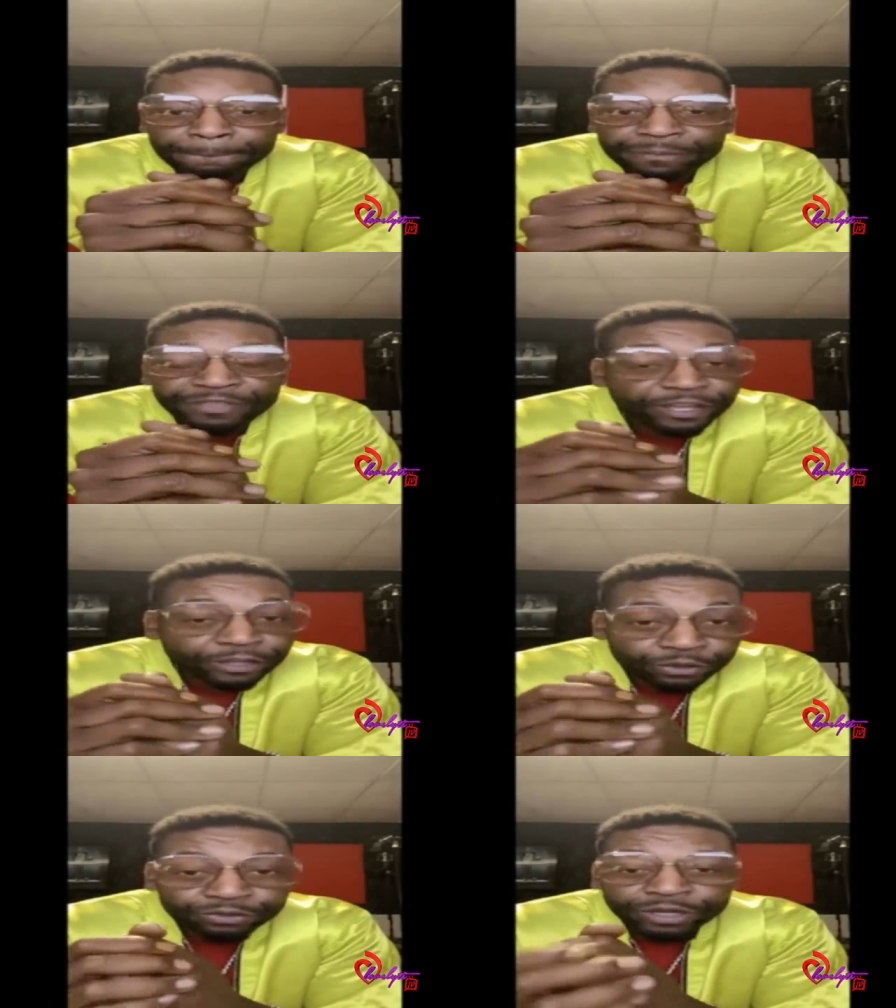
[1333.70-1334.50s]
thank
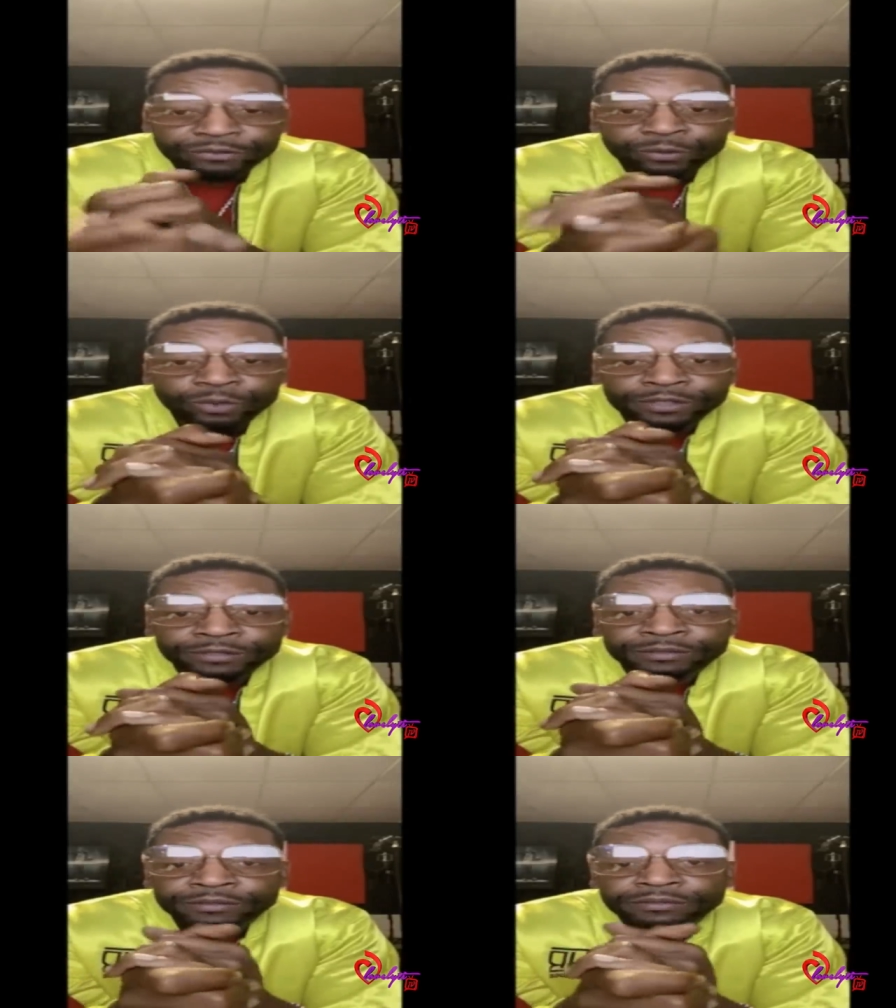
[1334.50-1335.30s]
you to
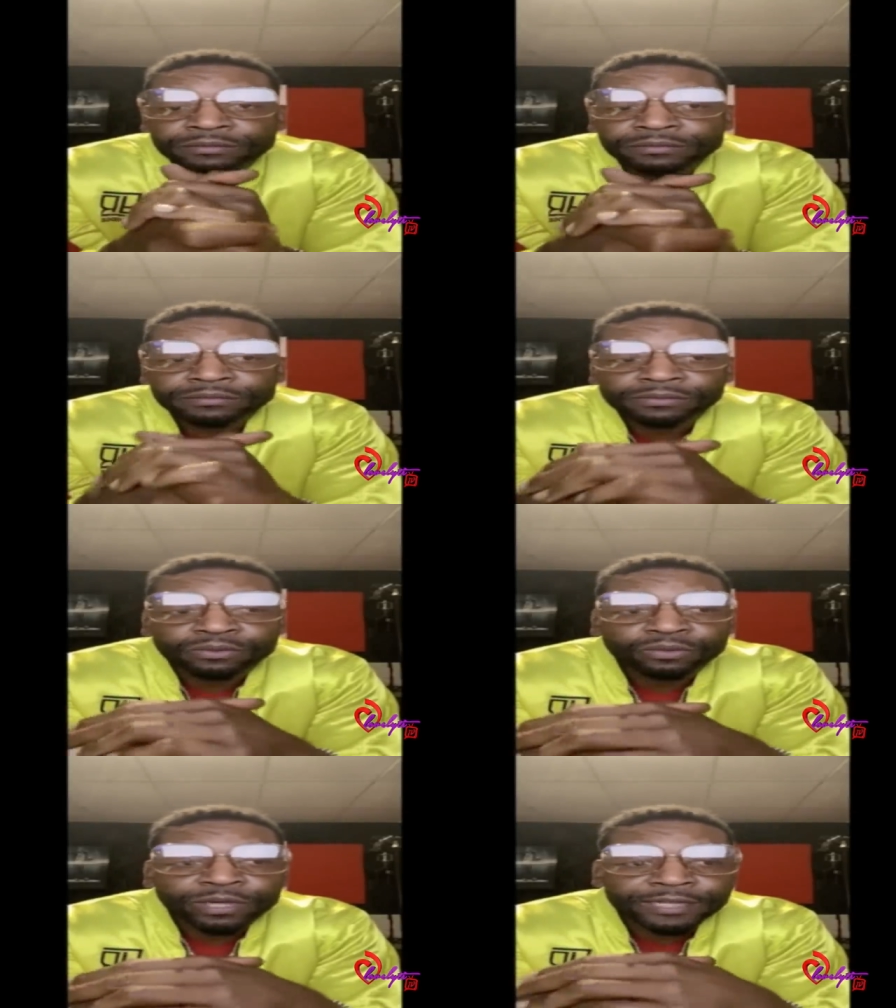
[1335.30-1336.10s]
everyone
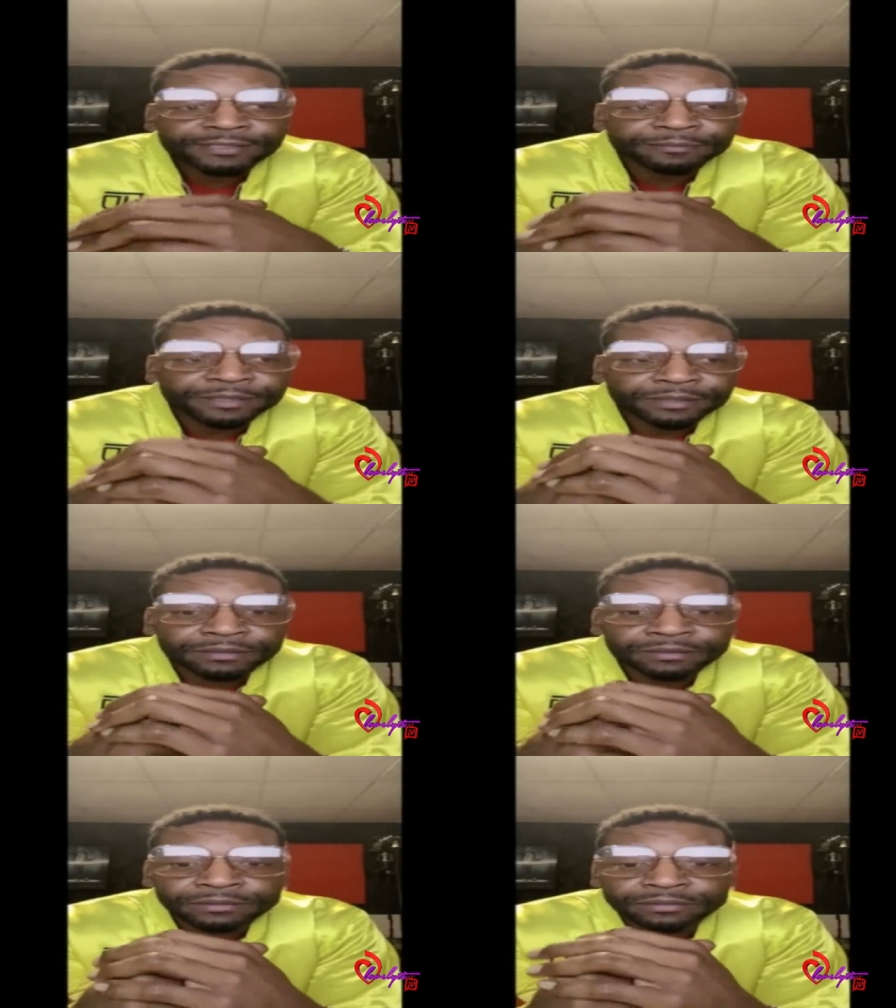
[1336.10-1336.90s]
who has
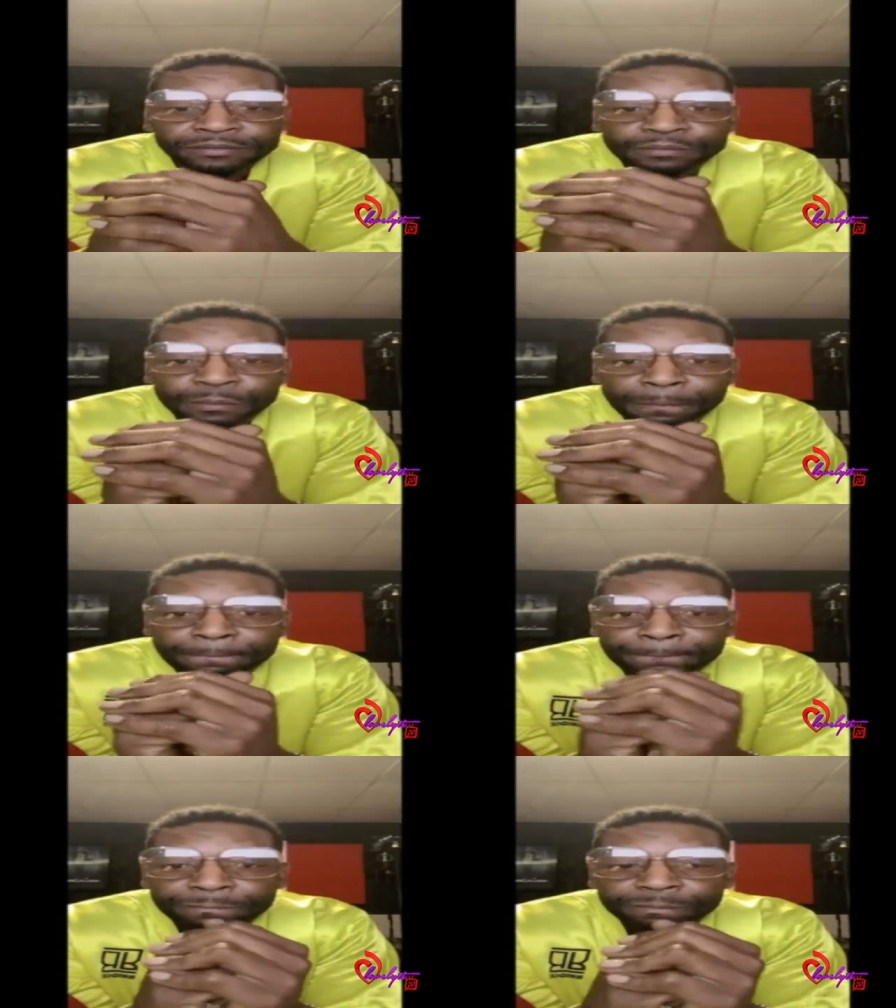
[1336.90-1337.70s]
been
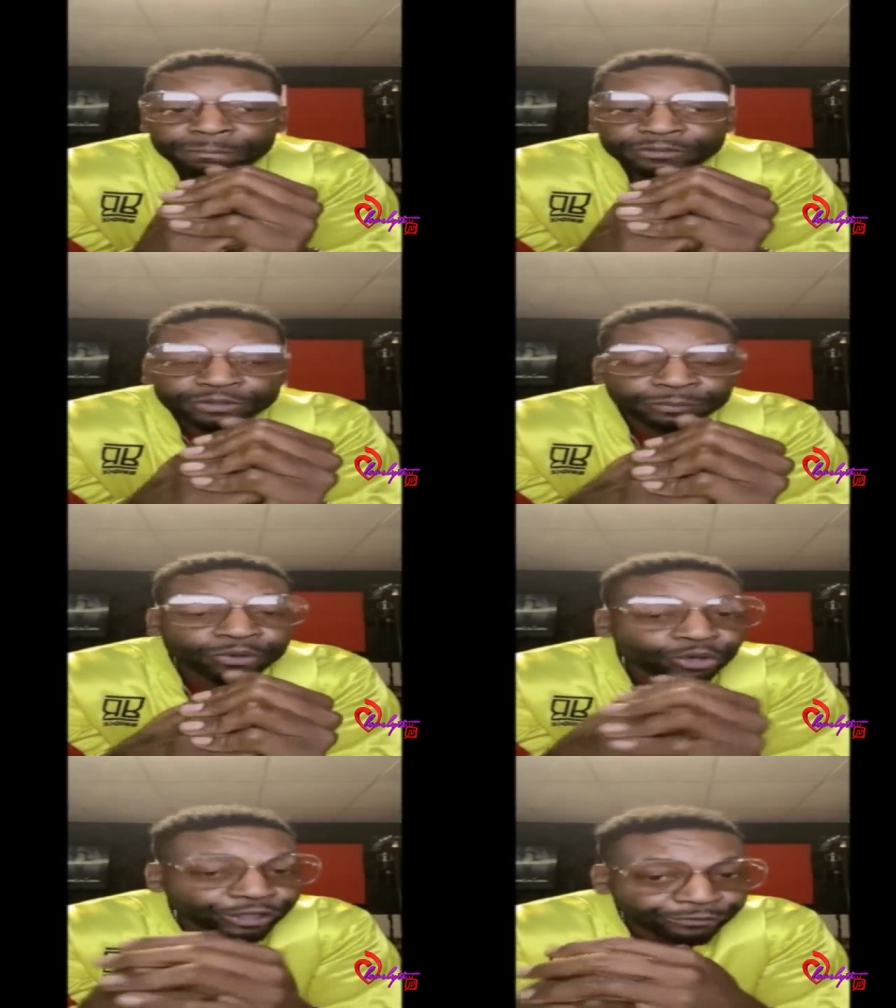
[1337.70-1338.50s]

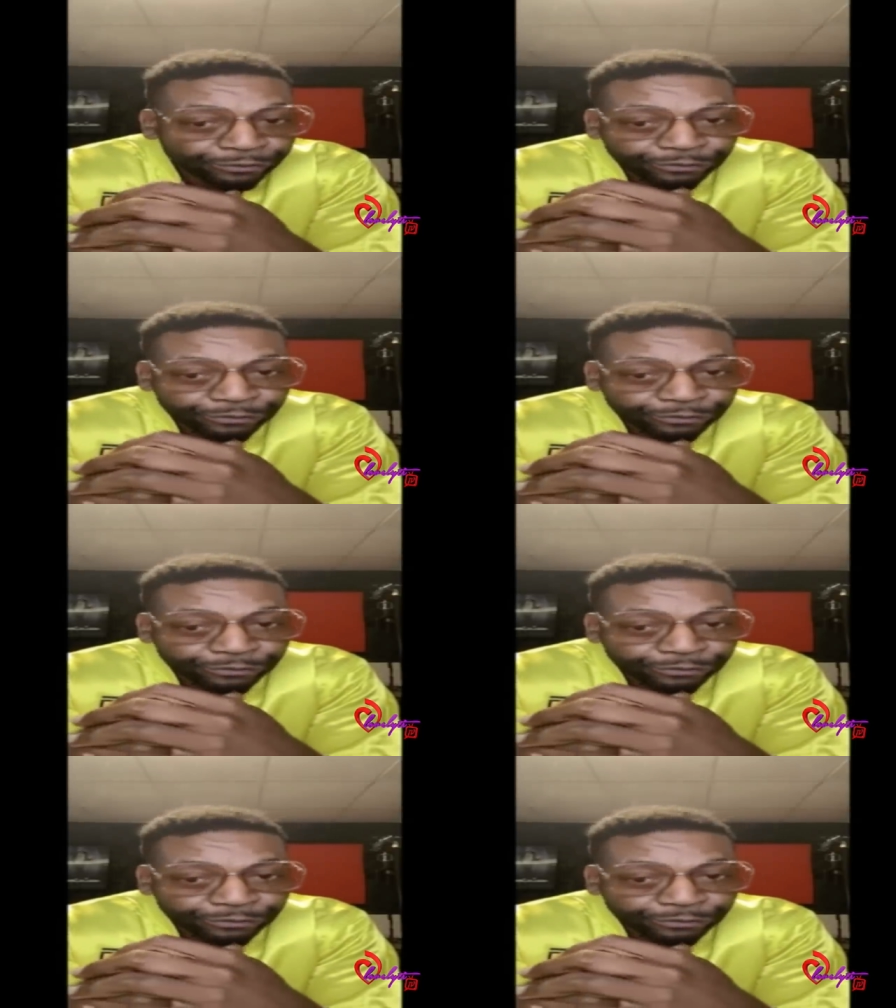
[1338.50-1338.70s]
supportive